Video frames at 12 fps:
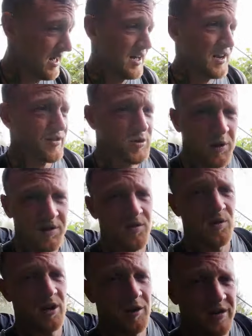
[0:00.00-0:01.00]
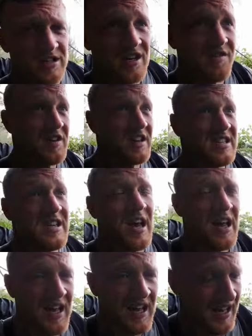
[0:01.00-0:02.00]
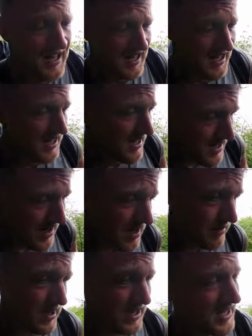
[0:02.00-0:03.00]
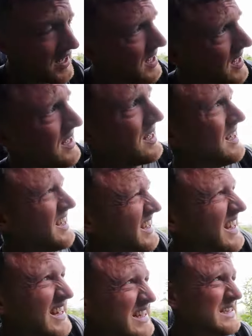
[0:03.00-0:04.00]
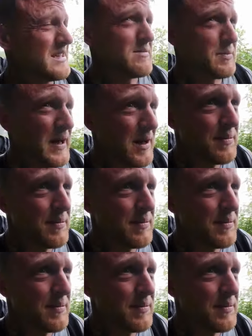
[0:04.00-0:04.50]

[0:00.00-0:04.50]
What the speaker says: Another 24 kilometers after this climb, Seems a bit